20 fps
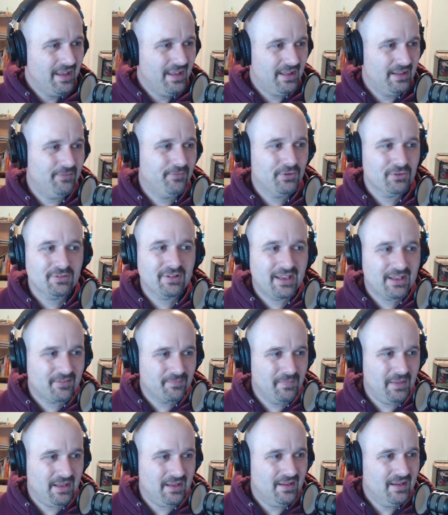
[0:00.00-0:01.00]
And if you're like
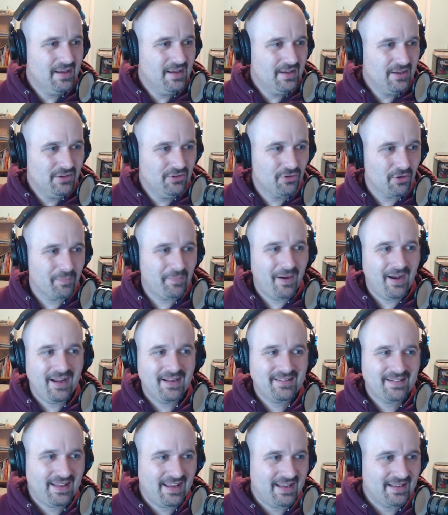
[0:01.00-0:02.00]
me, your
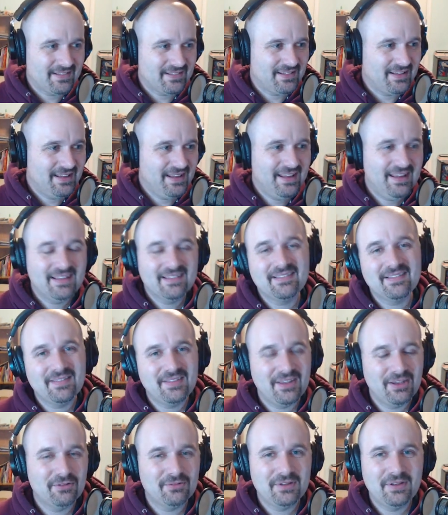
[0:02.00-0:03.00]
podcast isn't
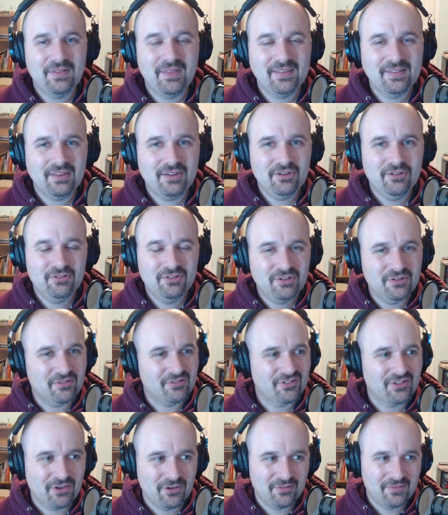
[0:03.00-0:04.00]
the only thing that you do.
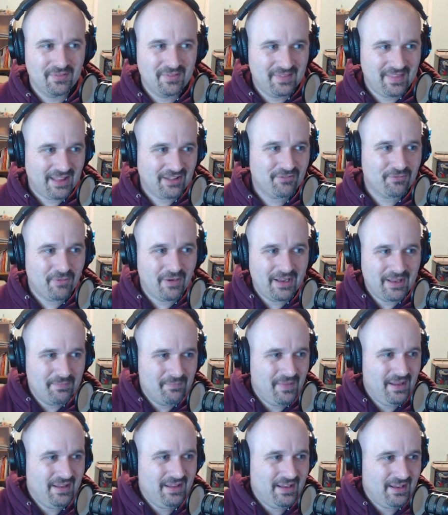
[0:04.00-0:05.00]
So that's why
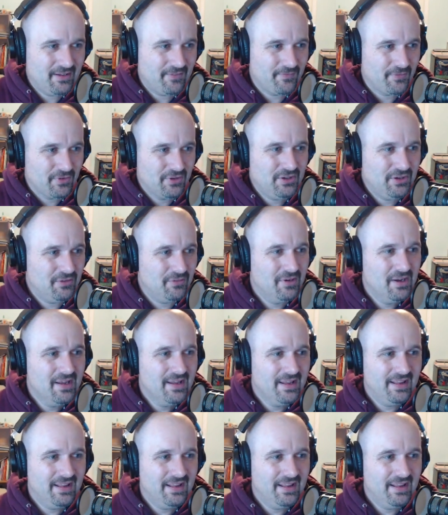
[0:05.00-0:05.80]
I'm making it for you.